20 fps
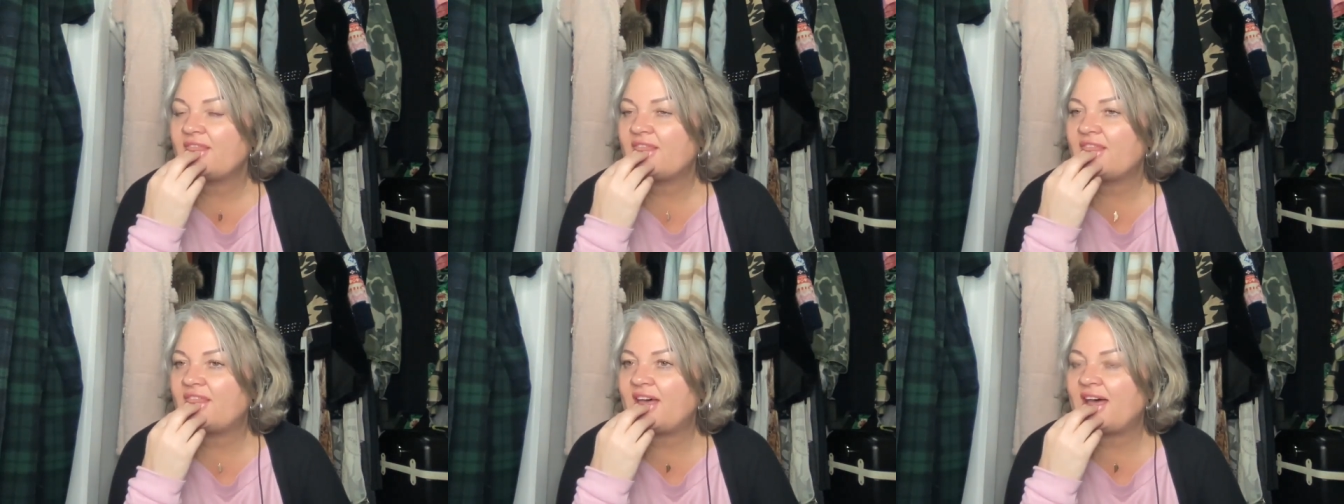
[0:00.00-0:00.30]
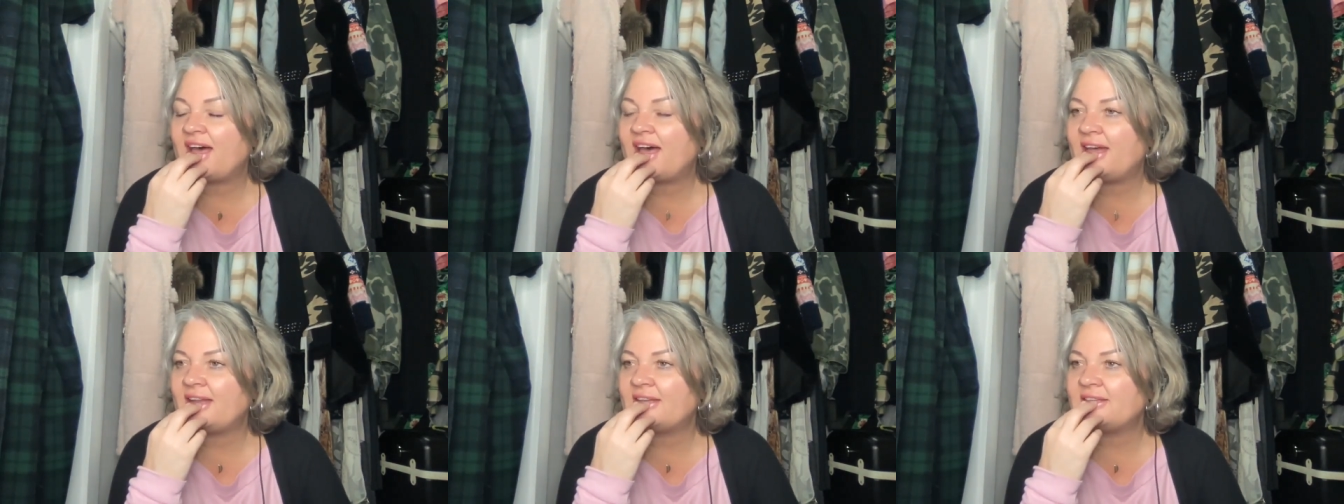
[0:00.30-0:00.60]

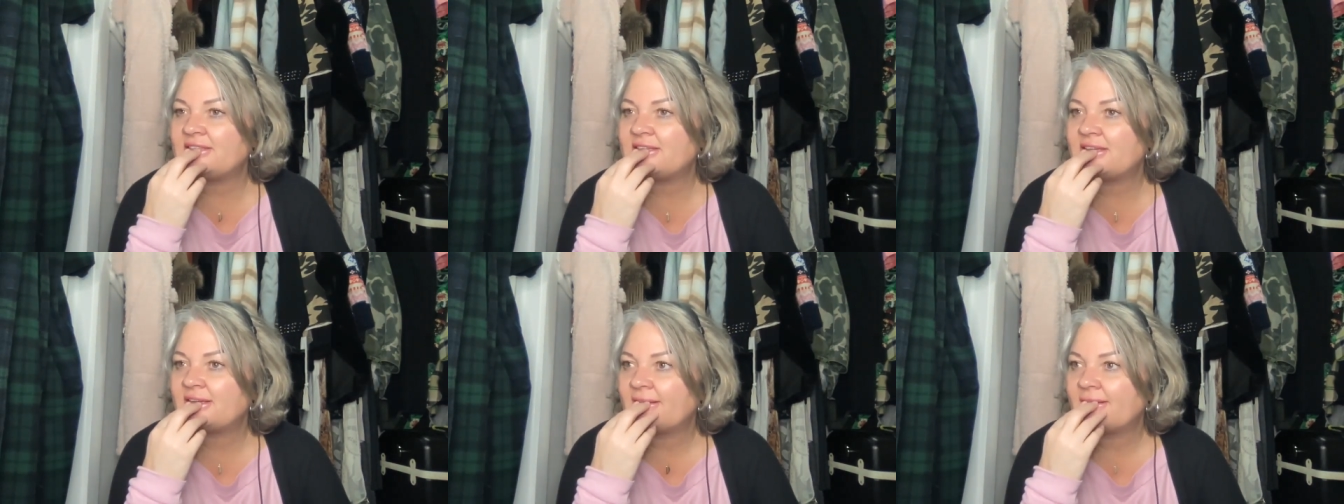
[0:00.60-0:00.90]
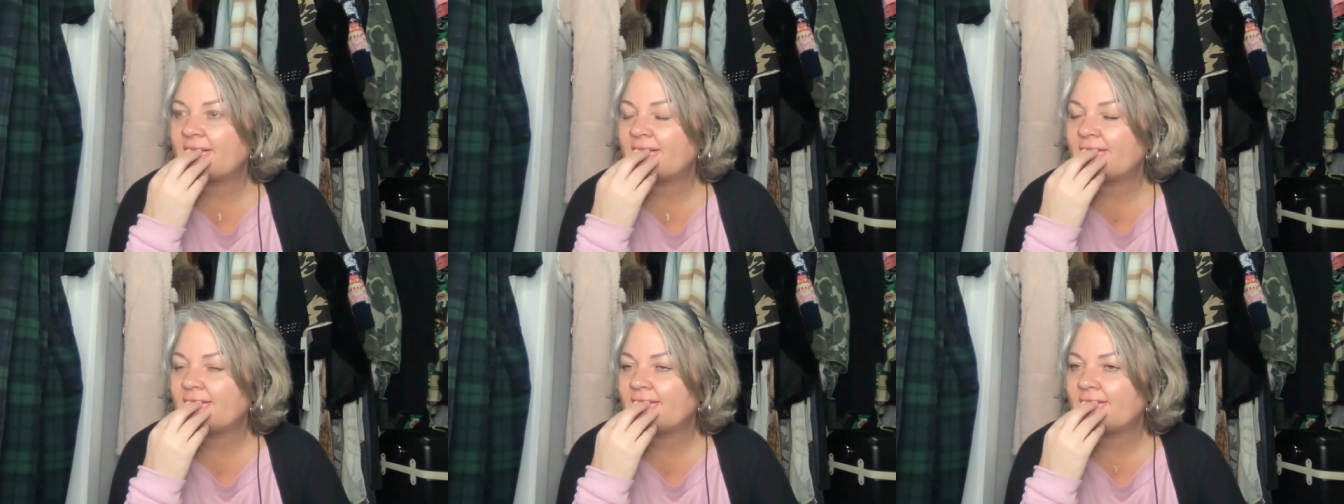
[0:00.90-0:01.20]
that
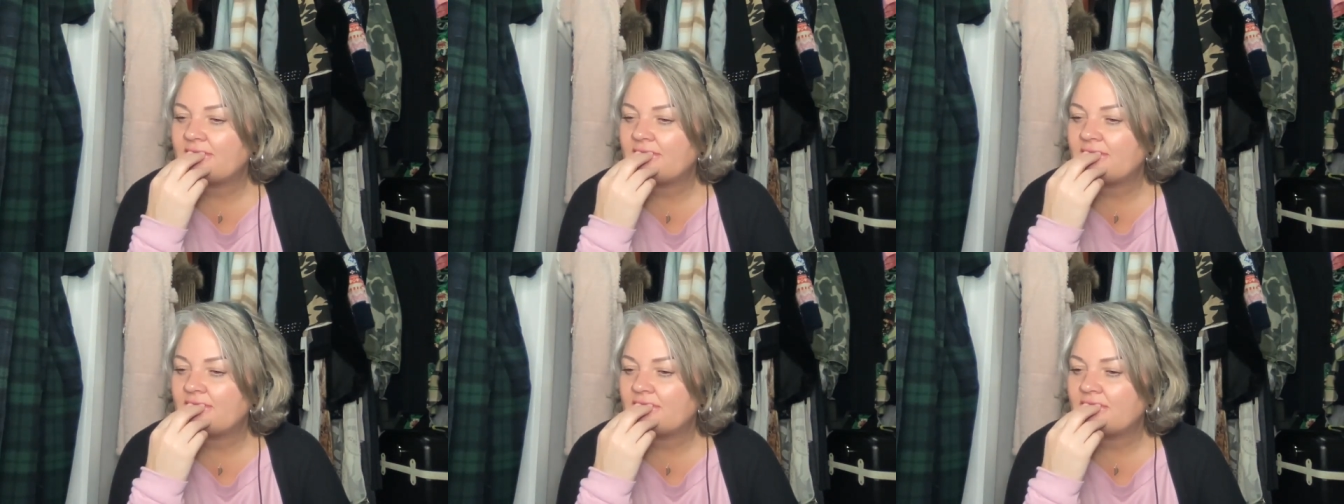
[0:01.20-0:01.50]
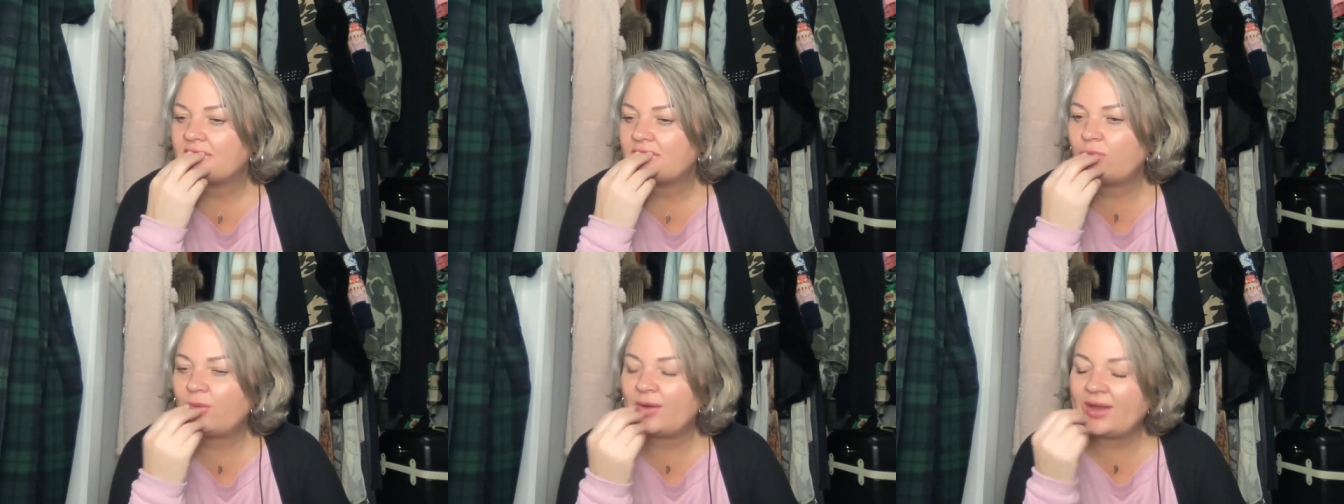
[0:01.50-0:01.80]

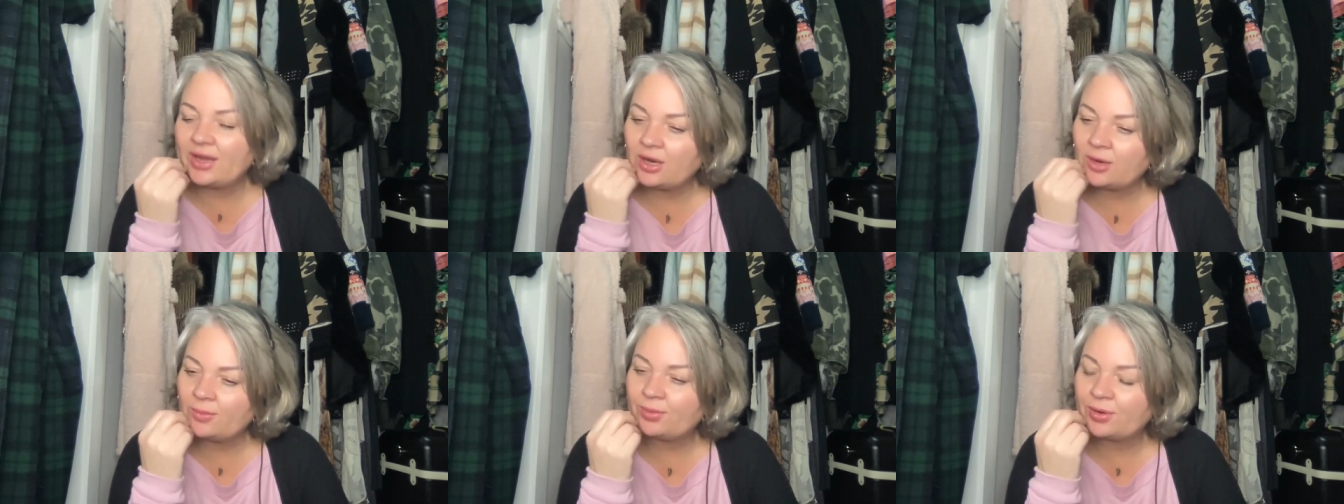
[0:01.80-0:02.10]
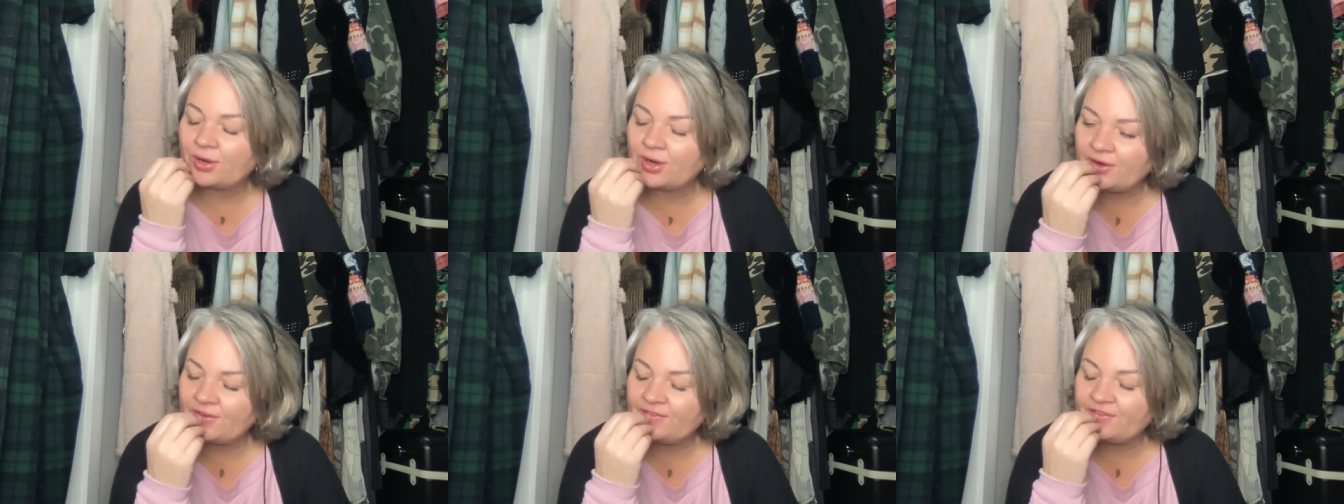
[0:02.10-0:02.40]
we are
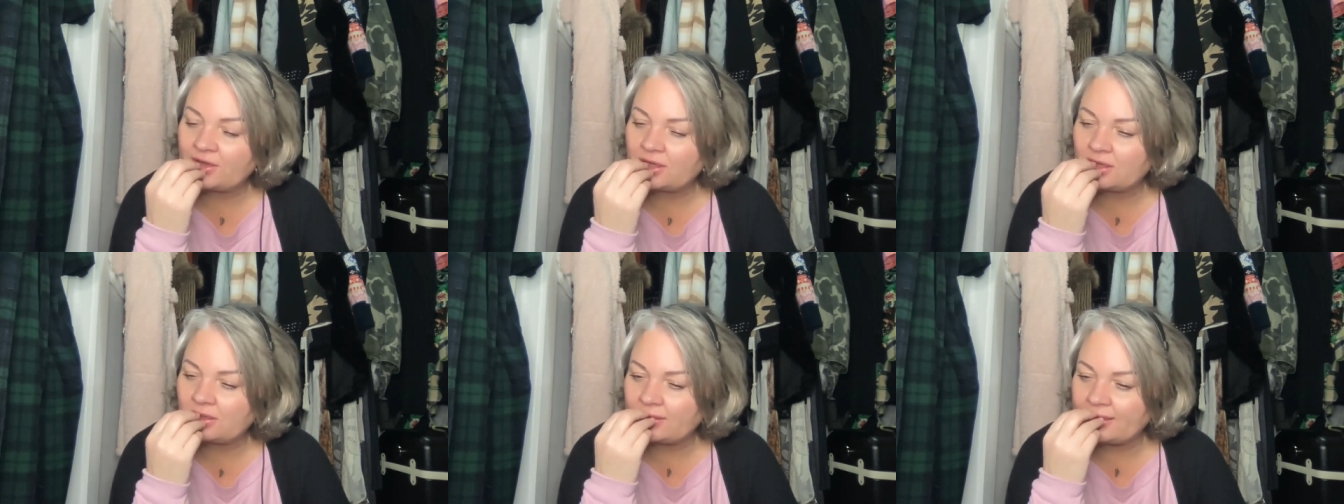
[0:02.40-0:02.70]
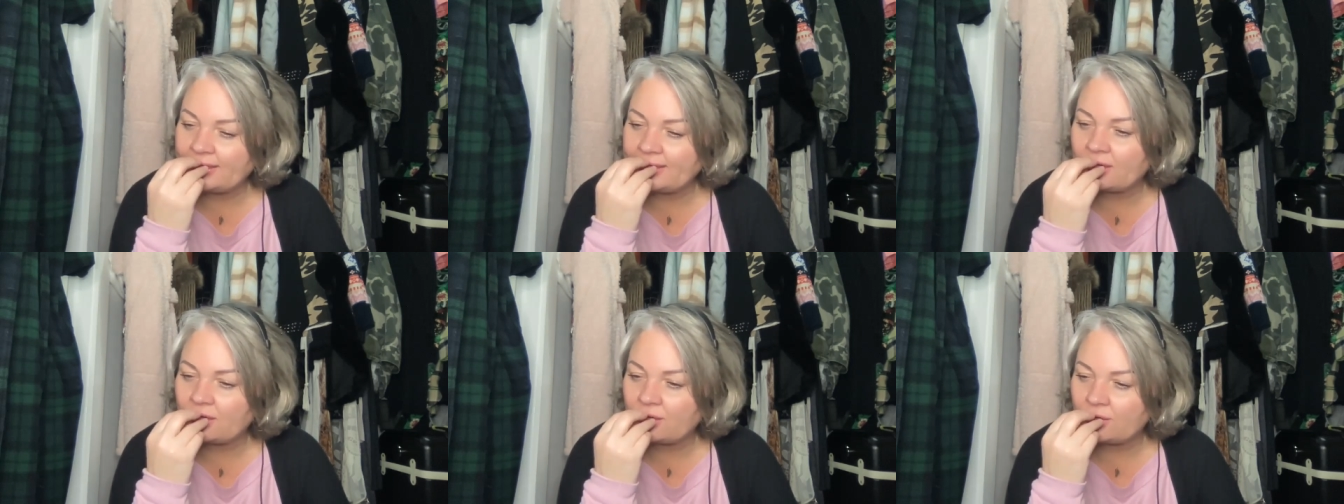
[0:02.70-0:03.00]

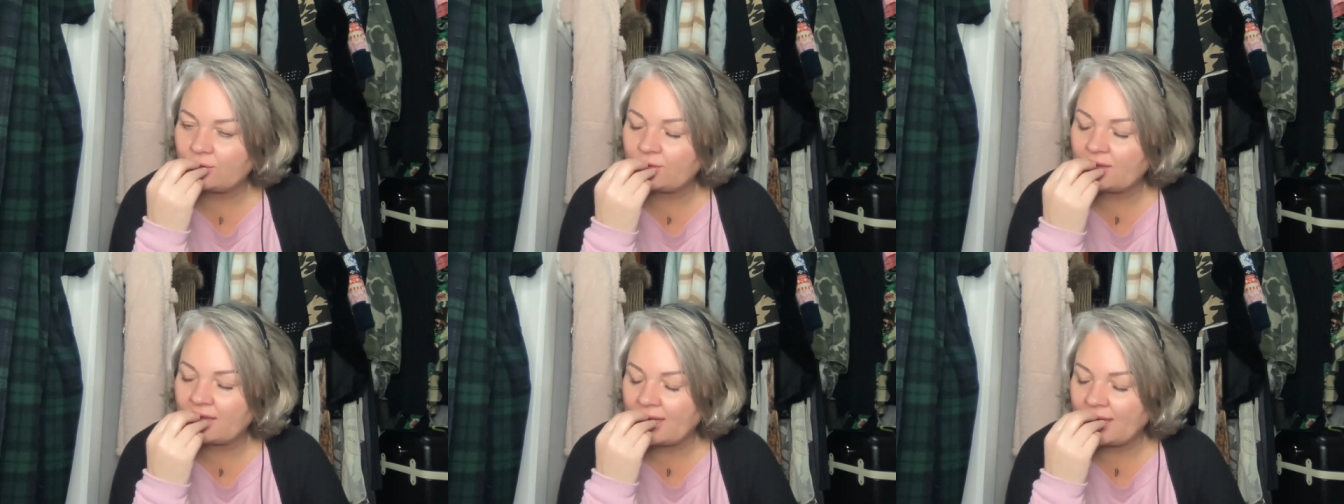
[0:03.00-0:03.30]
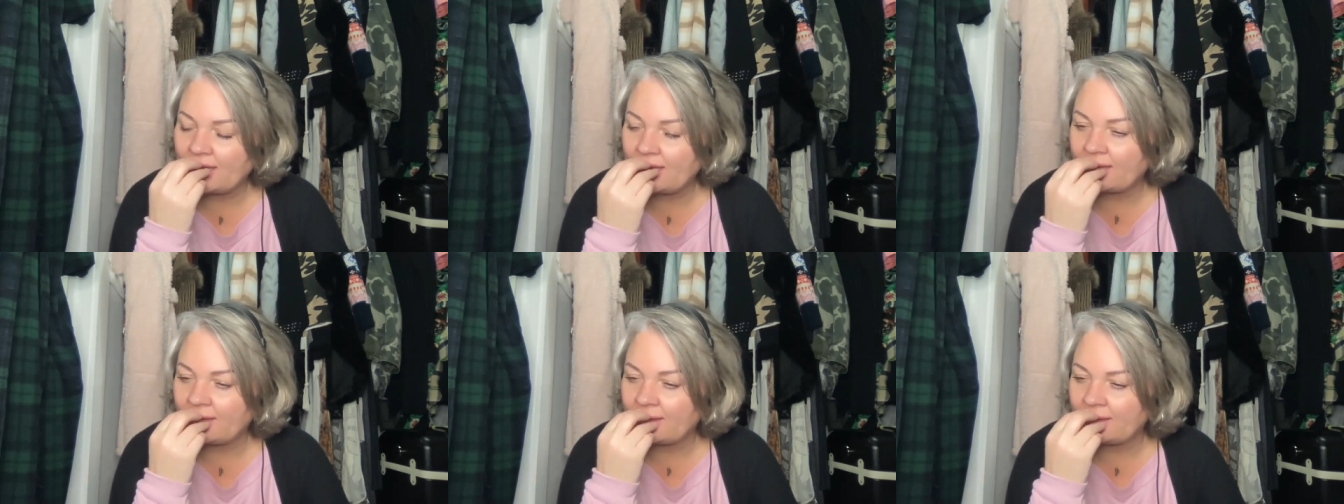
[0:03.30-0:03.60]
perfectly
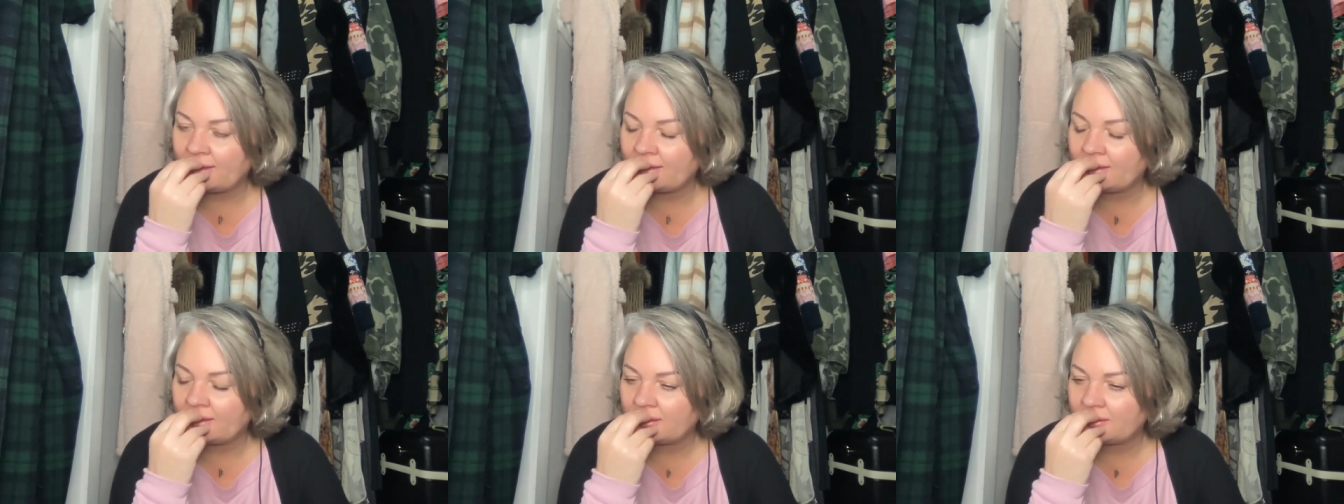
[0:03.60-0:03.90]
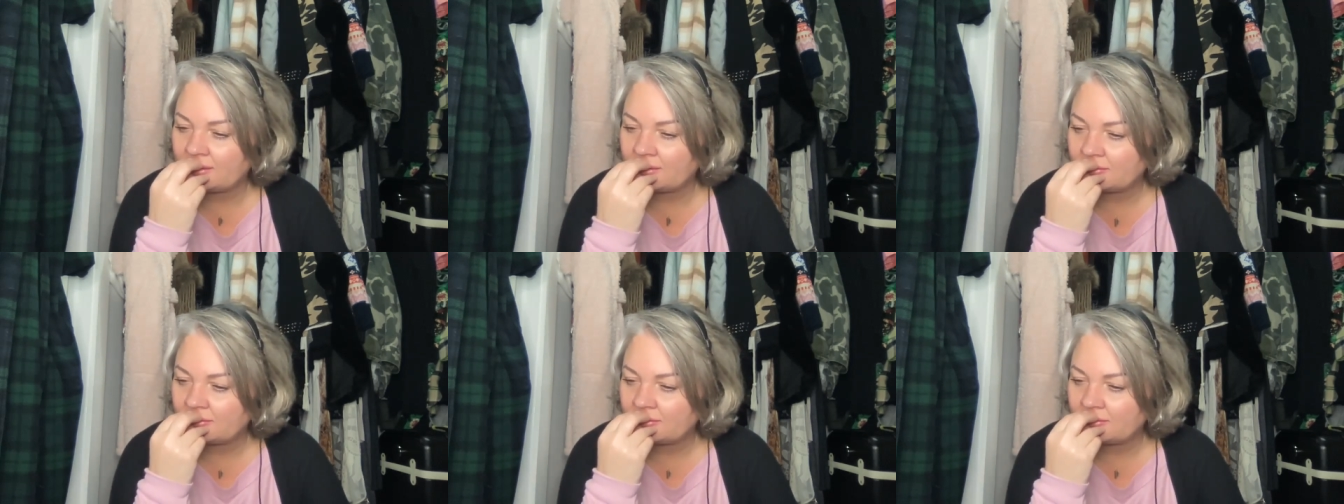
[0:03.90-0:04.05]
okay